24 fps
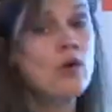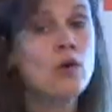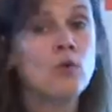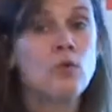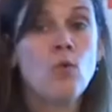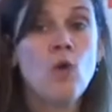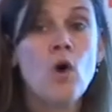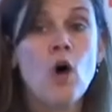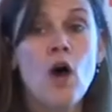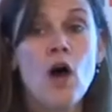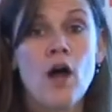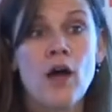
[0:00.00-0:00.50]
could
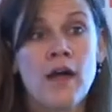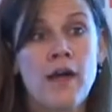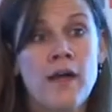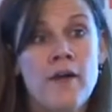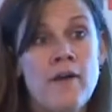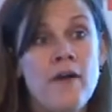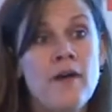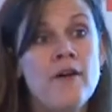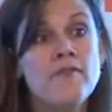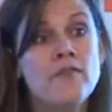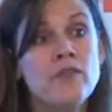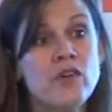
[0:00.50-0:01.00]
walk
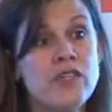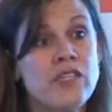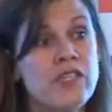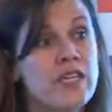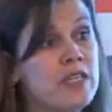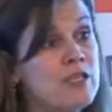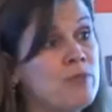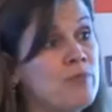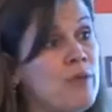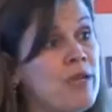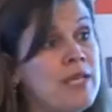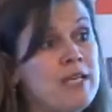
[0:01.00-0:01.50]
for
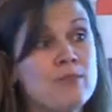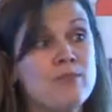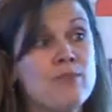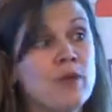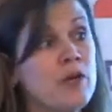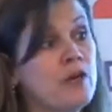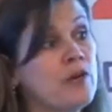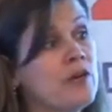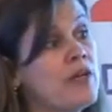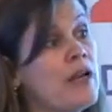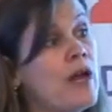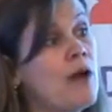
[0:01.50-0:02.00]
6 minutes
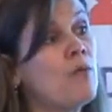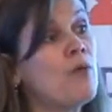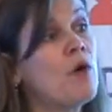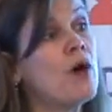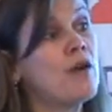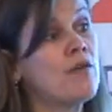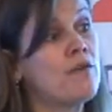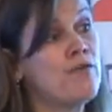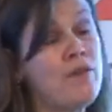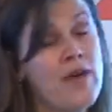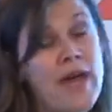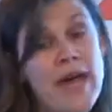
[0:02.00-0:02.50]
but could not
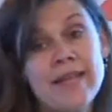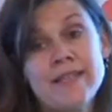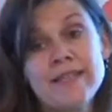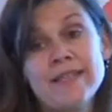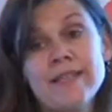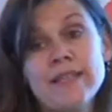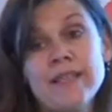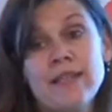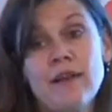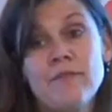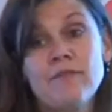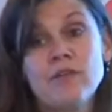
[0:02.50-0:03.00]
walk
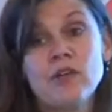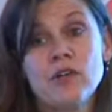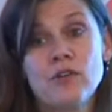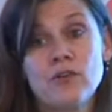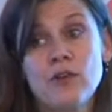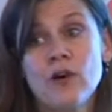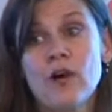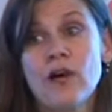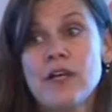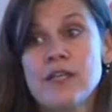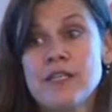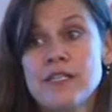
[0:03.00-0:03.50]
fast enough to
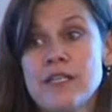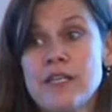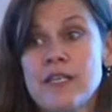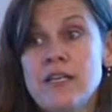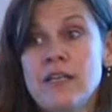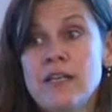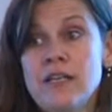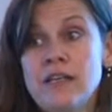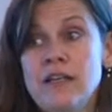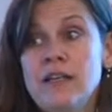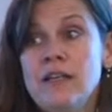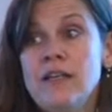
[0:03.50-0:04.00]
cross
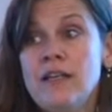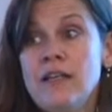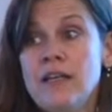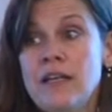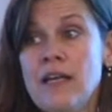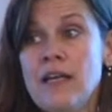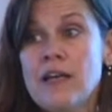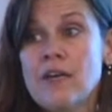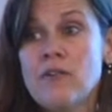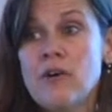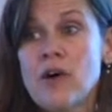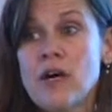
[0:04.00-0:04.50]

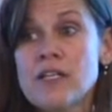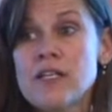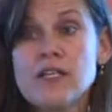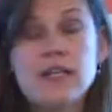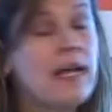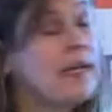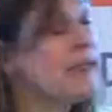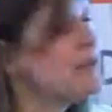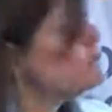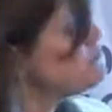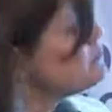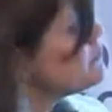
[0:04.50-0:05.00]
a cross
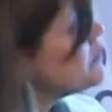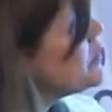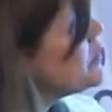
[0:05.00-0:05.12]
light.